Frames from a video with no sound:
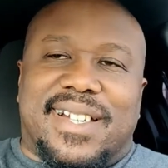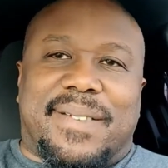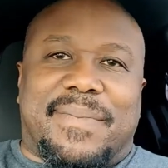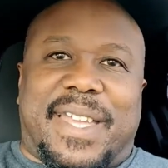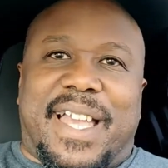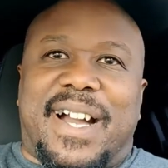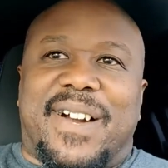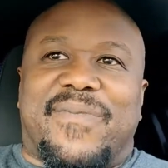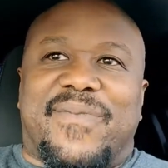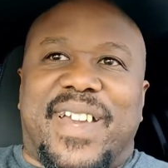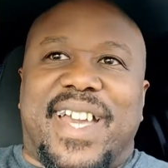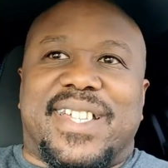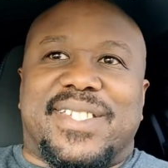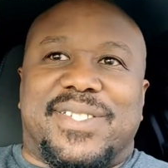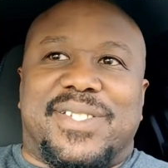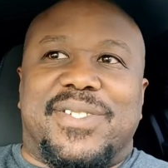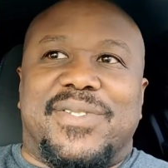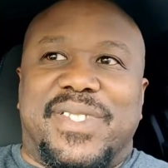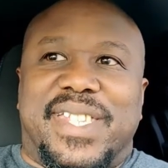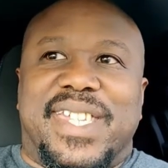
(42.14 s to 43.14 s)
I mean, how
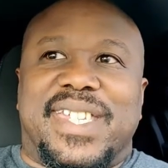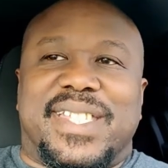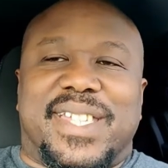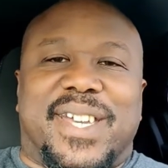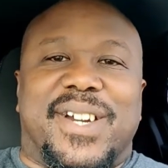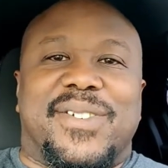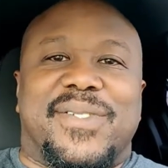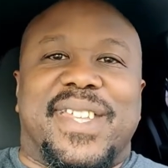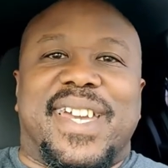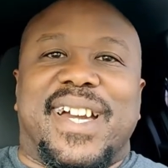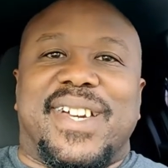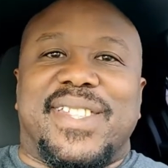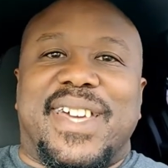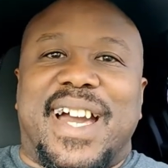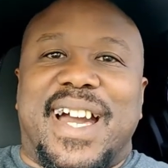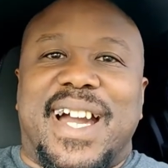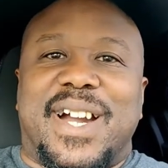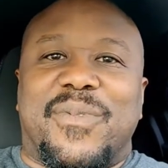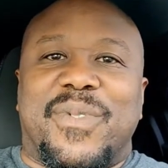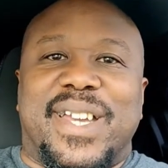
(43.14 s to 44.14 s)
fast do you need to go down
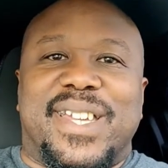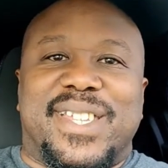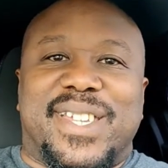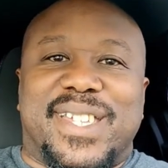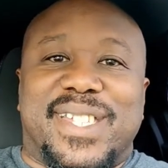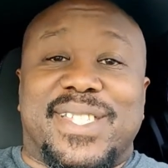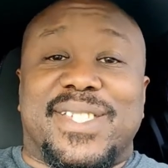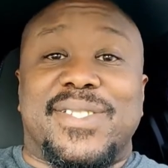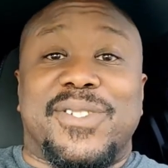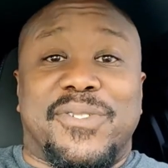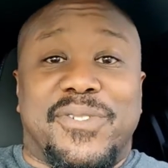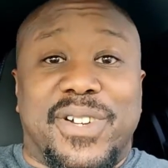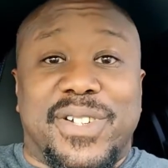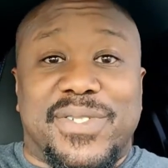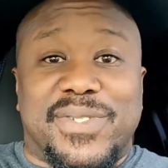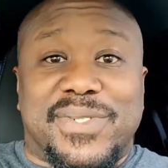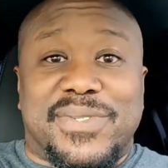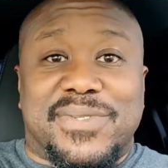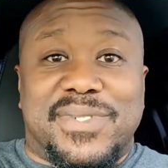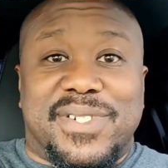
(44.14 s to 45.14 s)
the highway to get to the
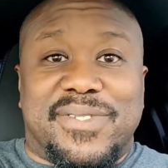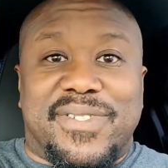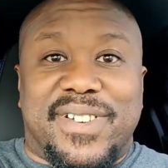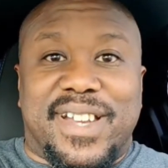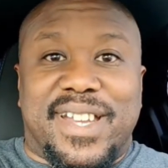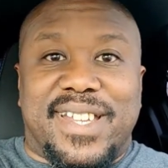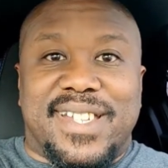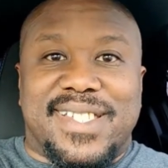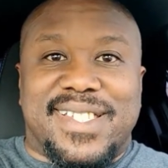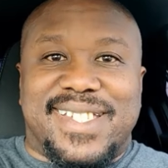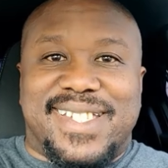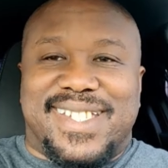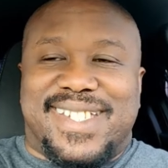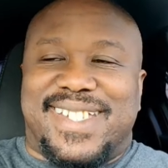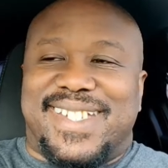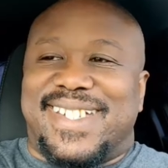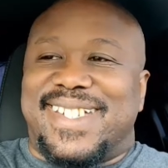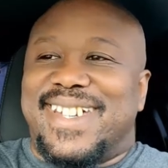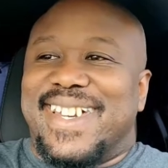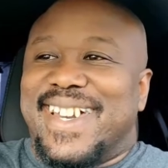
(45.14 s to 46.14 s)
grocery store, right?
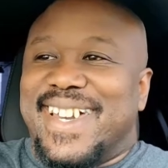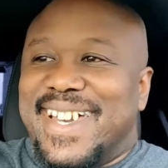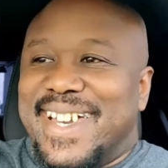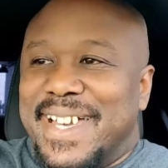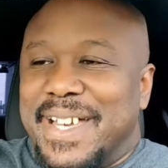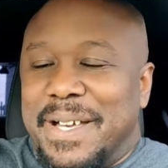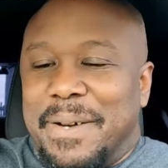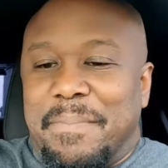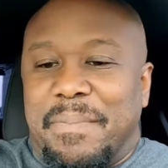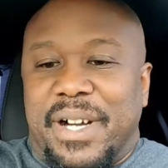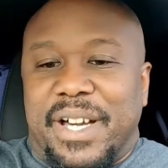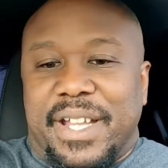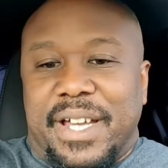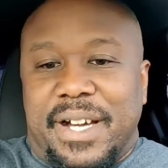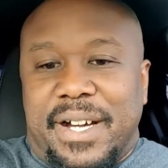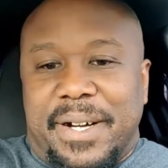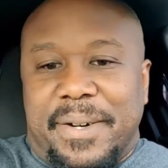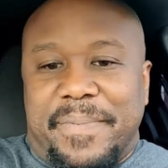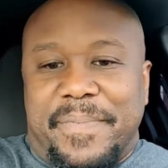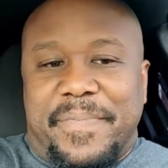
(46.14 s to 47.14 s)

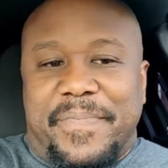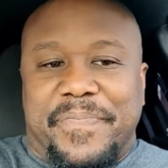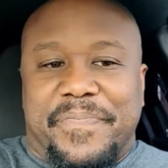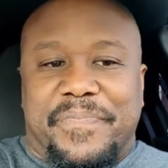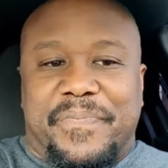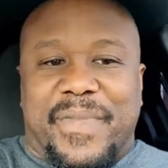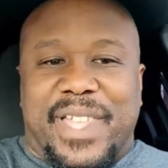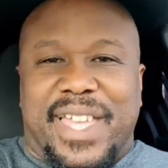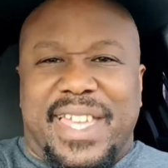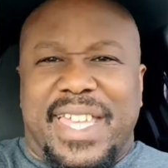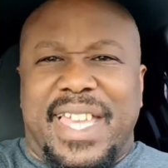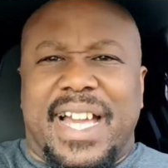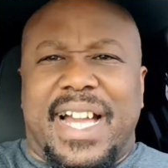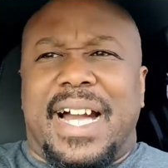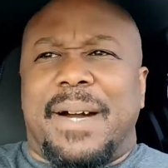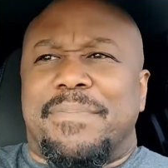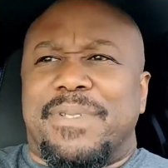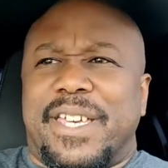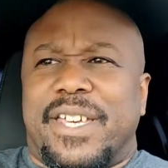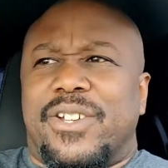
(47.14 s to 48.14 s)
But,
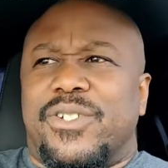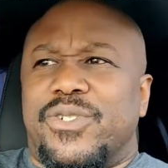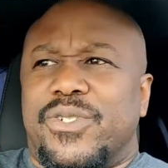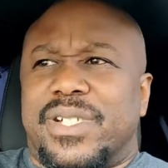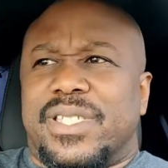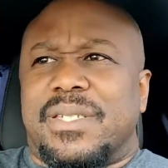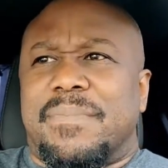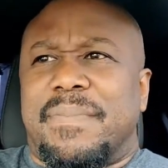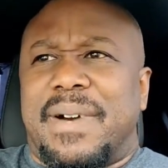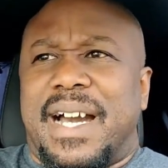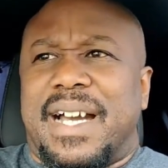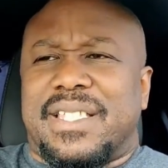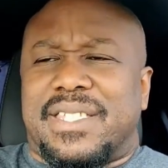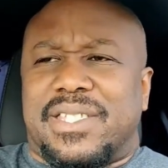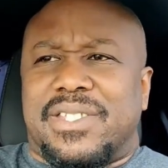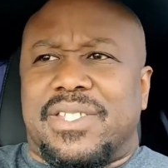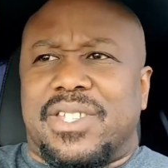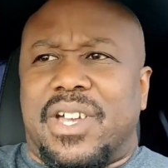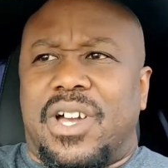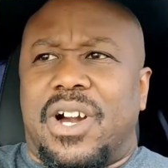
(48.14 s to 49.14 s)
yeah, I plan on doing some
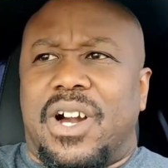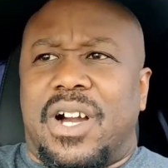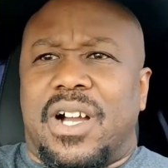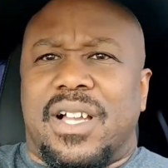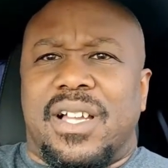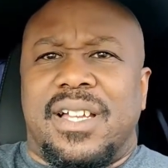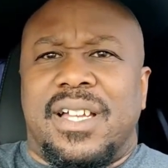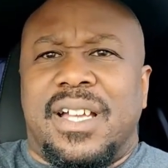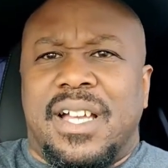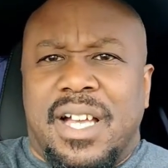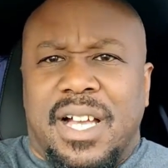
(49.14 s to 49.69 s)
mods to the car.